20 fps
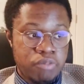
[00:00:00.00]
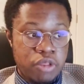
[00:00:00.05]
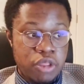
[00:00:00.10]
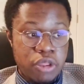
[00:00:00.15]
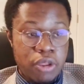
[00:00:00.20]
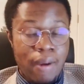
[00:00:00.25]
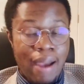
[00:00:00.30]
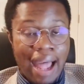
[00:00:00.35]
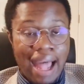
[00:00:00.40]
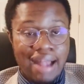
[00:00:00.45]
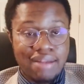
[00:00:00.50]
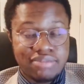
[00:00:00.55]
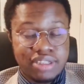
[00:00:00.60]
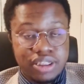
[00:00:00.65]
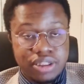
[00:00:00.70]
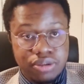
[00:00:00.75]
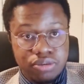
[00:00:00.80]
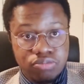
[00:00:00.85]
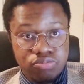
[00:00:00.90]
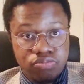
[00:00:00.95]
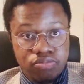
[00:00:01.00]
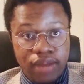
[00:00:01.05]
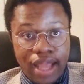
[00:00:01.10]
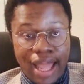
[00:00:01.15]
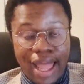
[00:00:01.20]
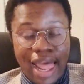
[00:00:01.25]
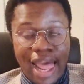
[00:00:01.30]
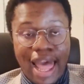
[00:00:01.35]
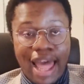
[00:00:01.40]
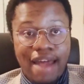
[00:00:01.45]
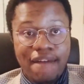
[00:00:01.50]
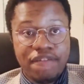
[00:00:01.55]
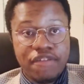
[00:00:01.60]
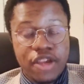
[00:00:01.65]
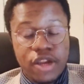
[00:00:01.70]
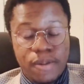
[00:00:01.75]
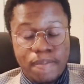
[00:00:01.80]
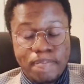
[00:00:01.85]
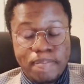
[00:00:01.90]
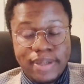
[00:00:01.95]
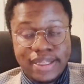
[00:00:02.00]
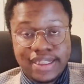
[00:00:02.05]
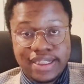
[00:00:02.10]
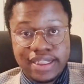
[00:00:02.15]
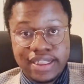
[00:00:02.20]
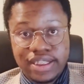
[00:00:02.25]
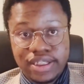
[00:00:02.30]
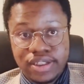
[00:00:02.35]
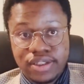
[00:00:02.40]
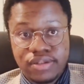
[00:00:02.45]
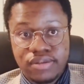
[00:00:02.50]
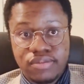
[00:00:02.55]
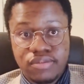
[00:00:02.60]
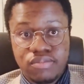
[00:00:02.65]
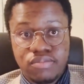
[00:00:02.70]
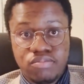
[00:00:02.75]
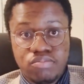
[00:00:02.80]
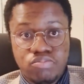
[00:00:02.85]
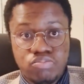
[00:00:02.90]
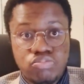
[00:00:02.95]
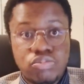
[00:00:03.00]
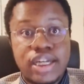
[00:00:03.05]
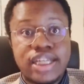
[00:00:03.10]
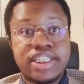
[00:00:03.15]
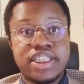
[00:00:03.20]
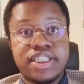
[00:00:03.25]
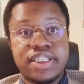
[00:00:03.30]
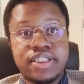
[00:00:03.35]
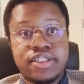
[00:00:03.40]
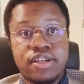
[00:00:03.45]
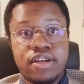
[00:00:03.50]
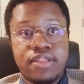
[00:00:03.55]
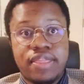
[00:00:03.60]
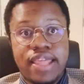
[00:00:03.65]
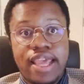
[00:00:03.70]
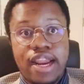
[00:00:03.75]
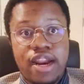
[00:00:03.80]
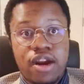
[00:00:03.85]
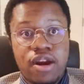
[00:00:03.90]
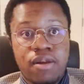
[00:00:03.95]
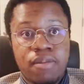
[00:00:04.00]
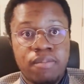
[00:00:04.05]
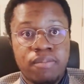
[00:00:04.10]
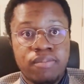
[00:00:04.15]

You have to have your business registered there.